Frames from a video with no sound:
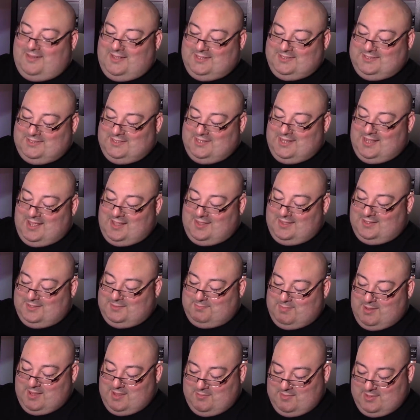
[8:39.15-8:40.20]
Let's see how this
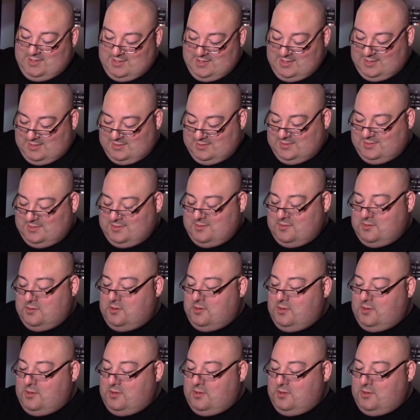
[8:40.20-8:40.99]
baby is.